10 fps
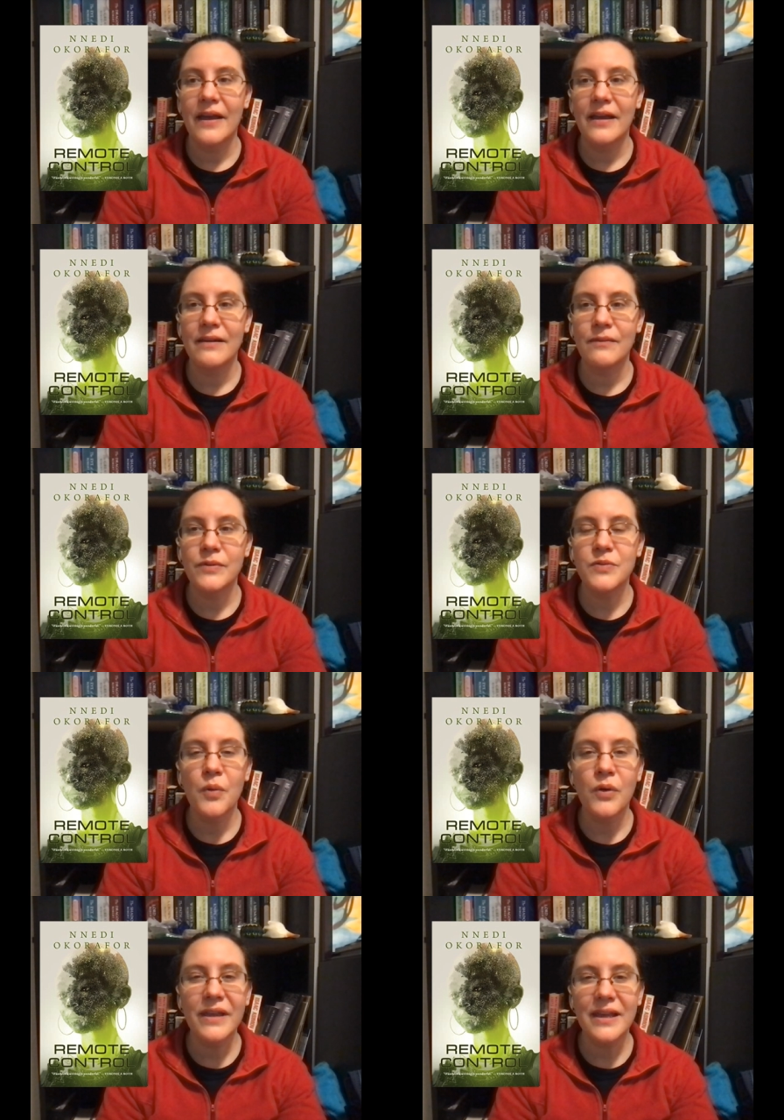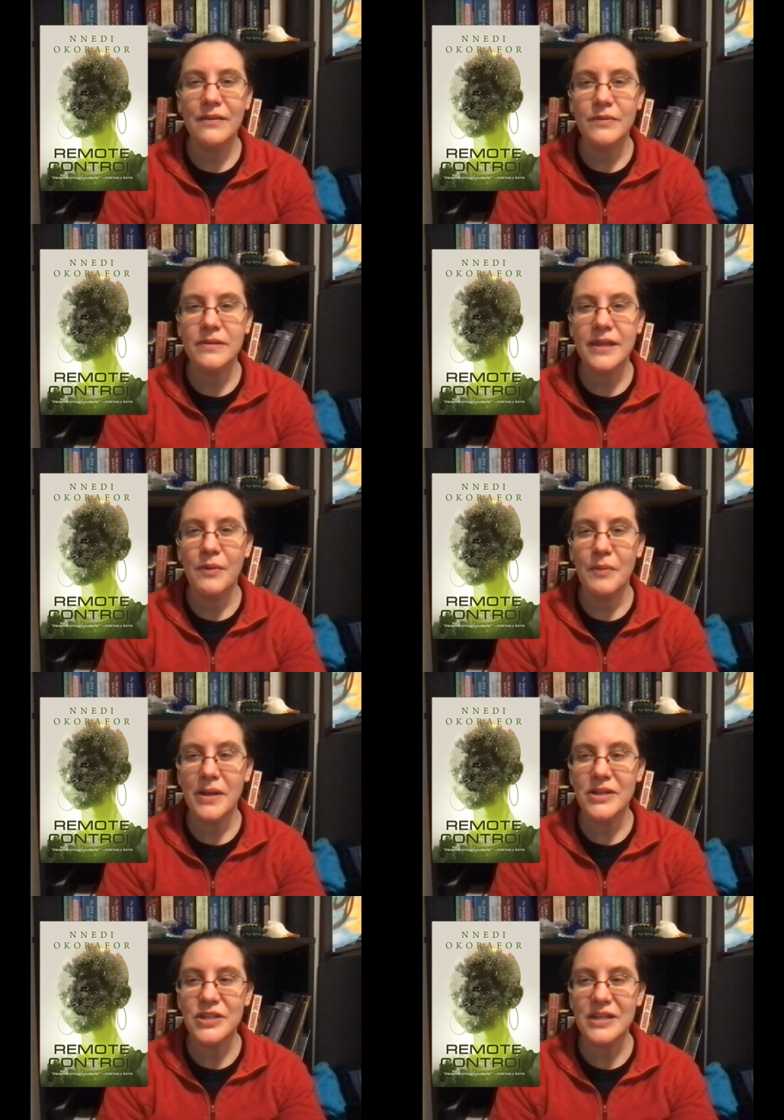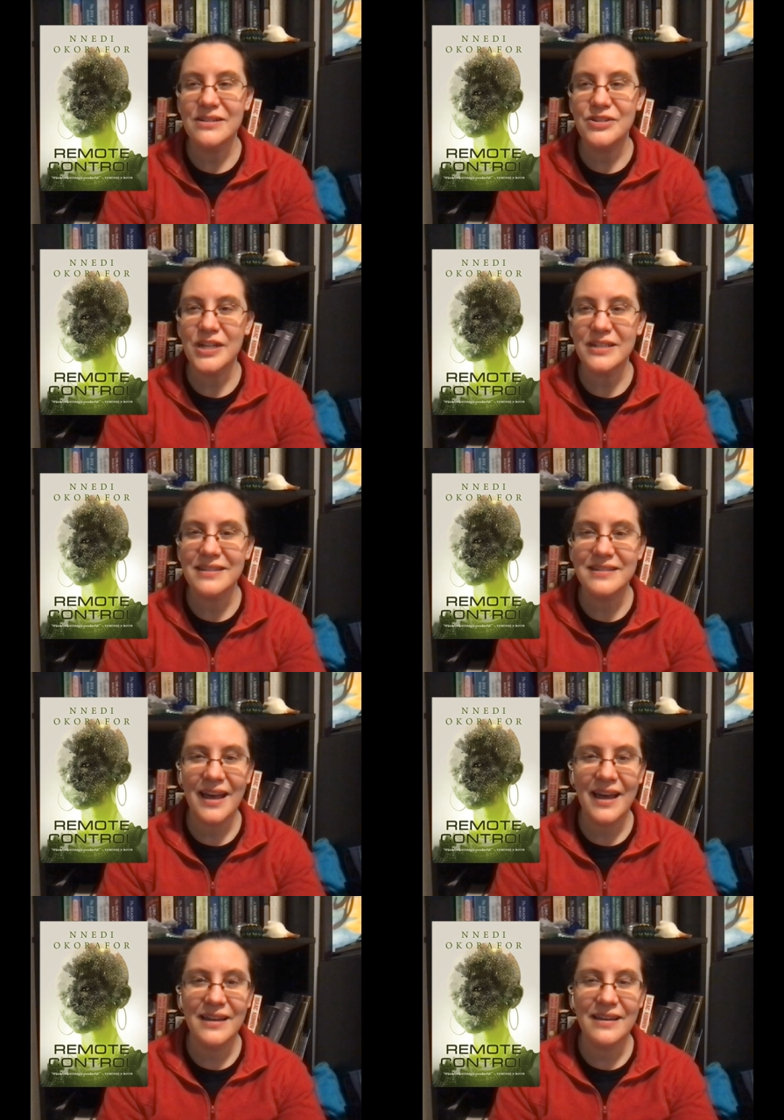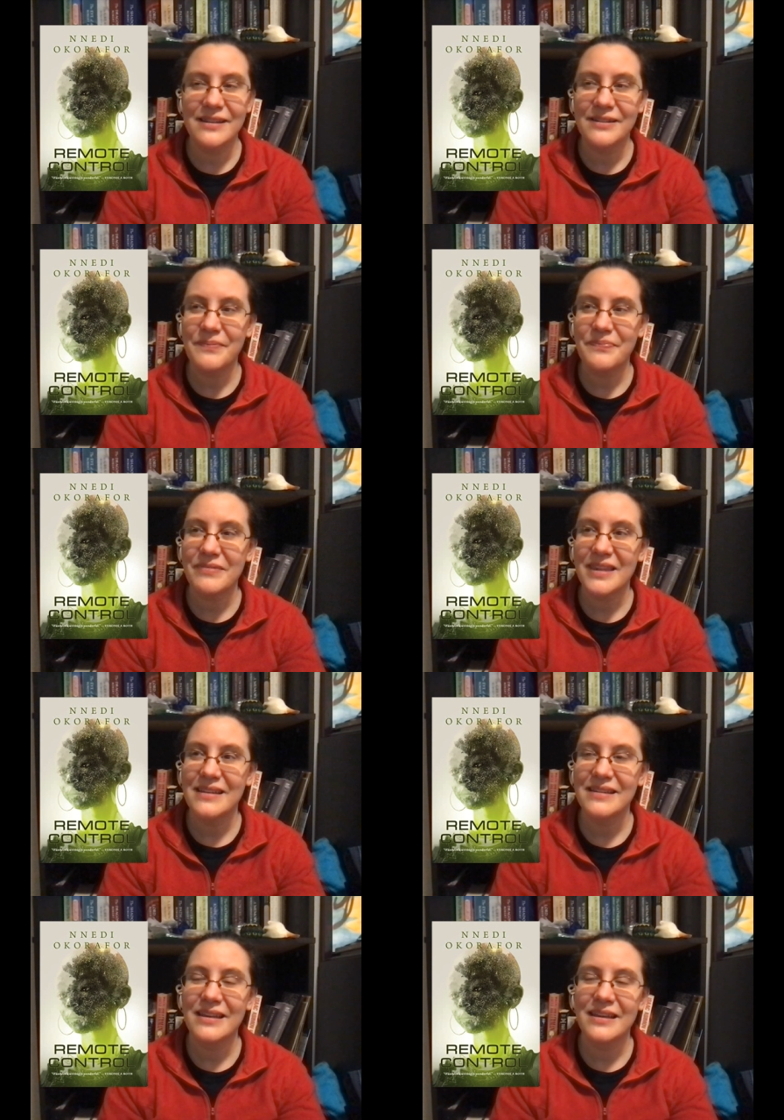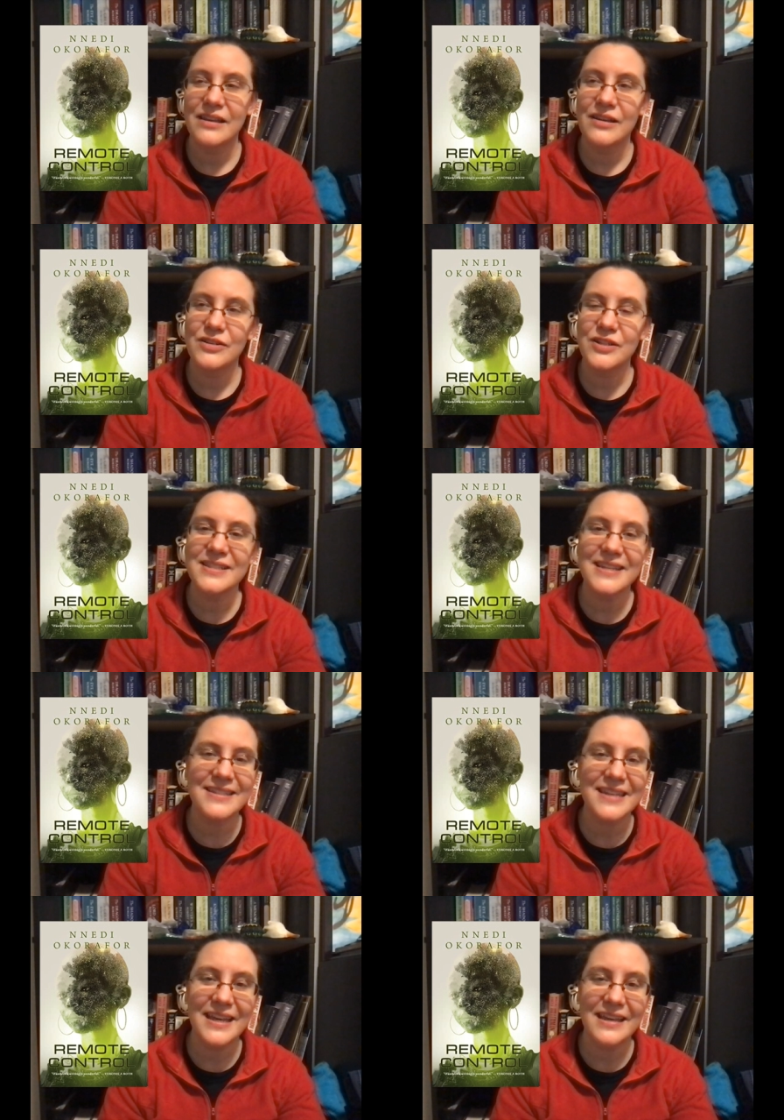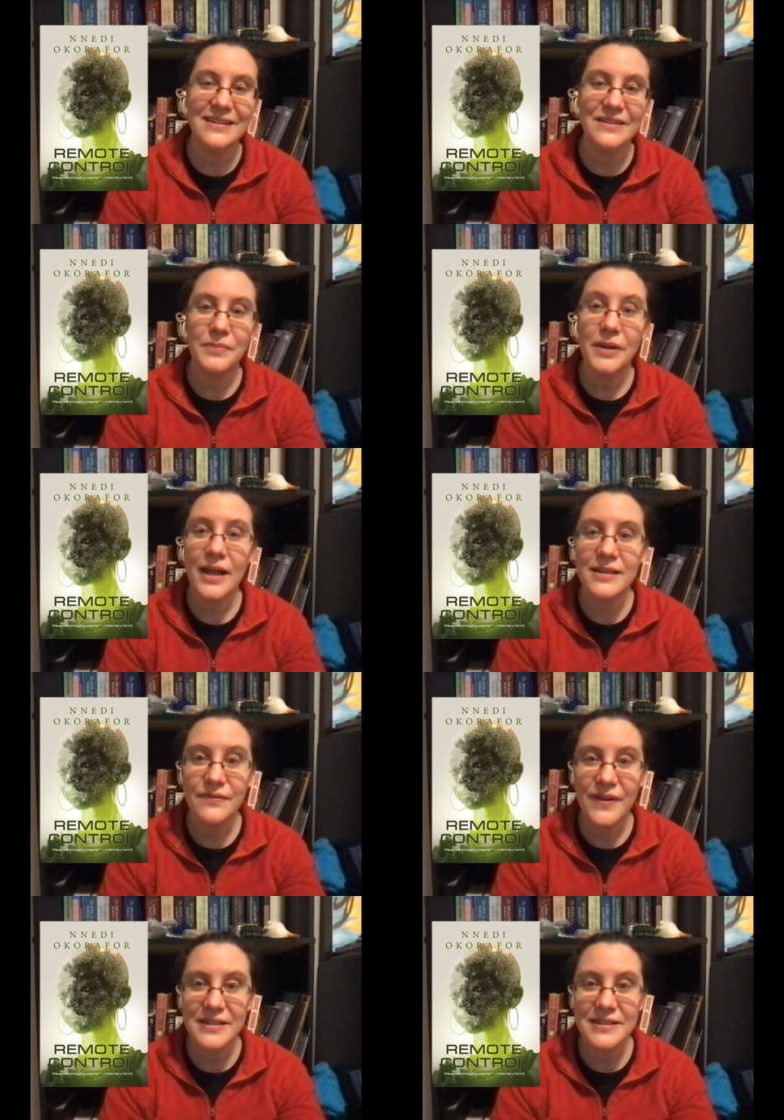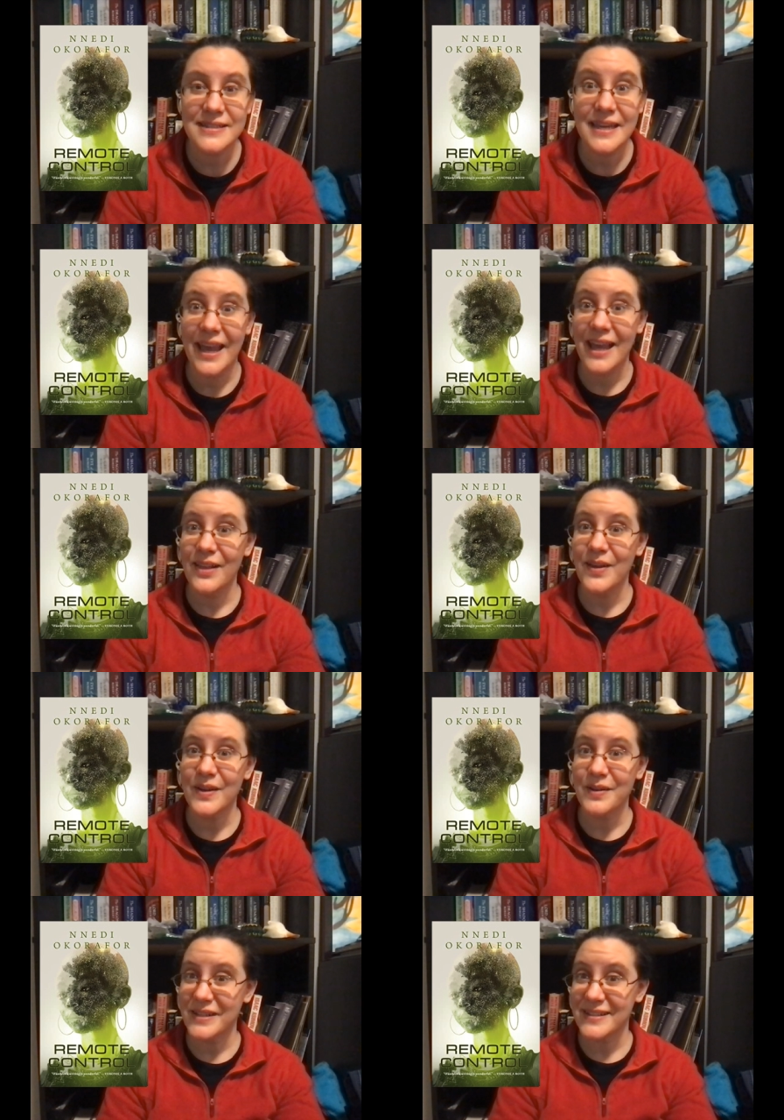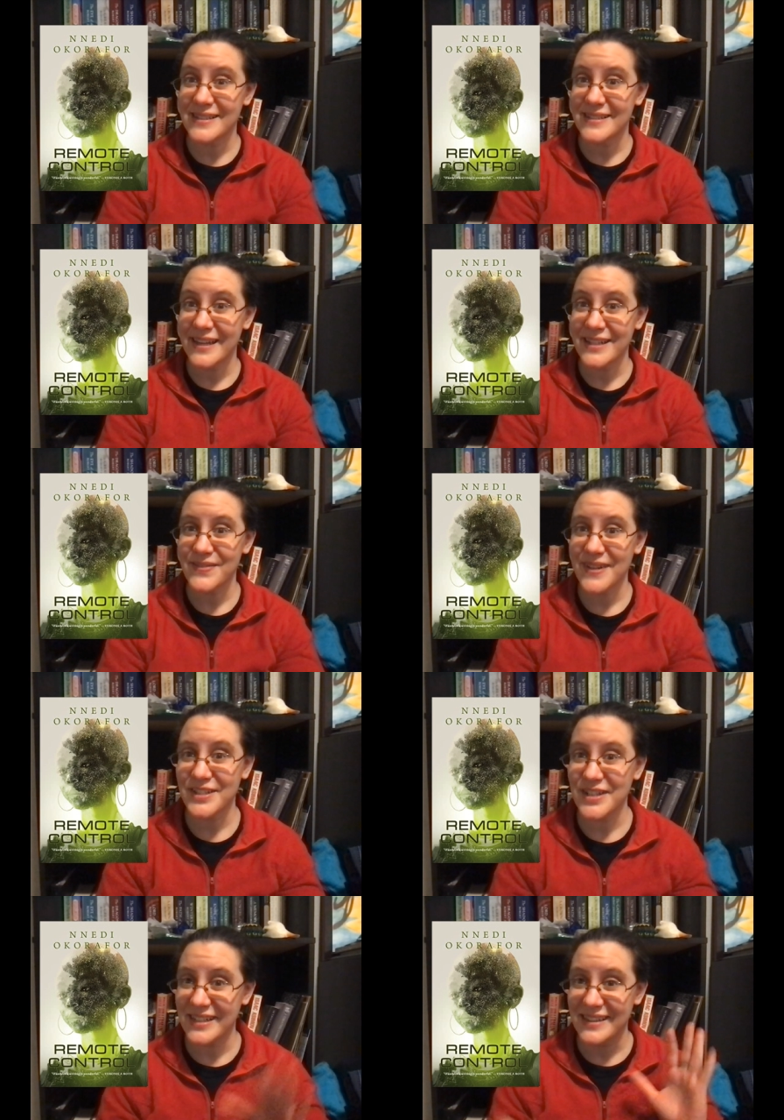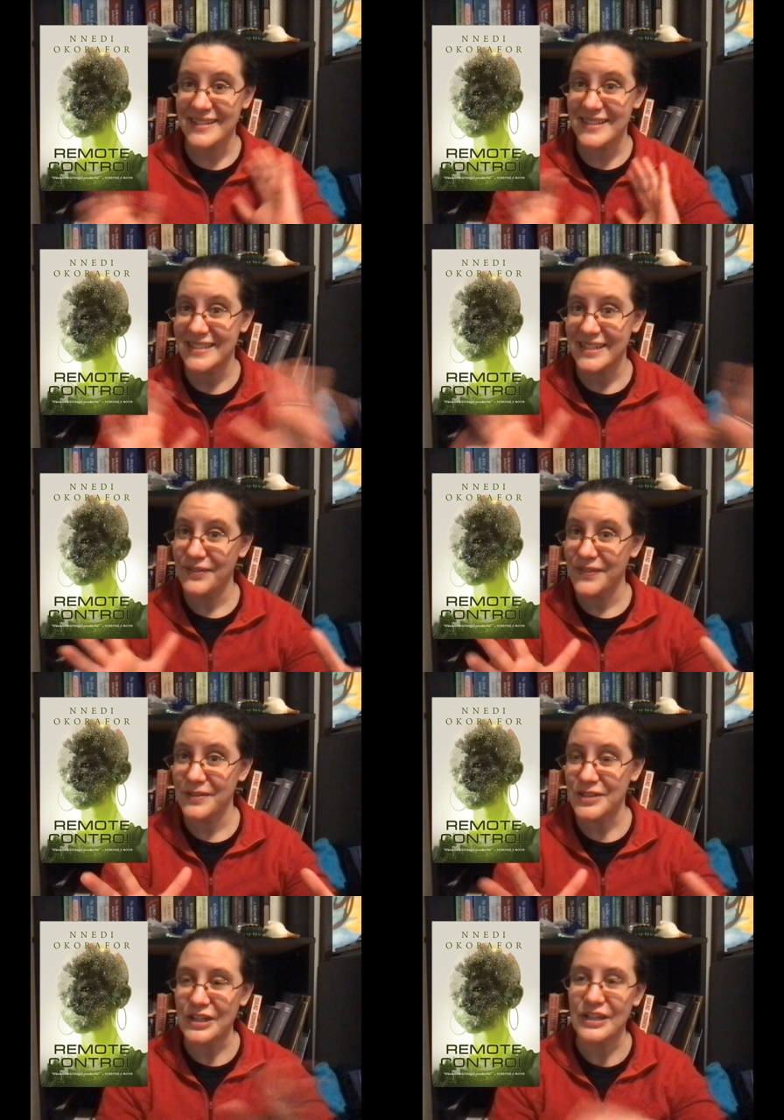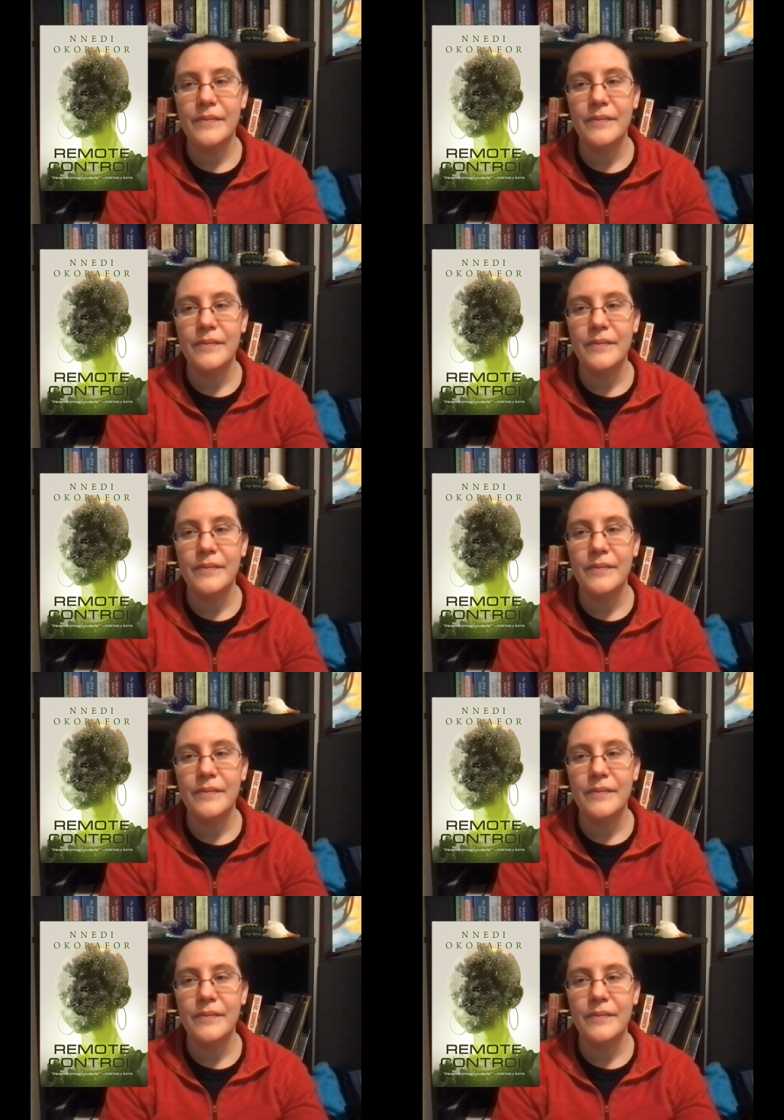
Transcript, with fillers: It was more like it, they were mentioned just at, just as a plot device to say, "Hey, look, this is science fiction. This is near future."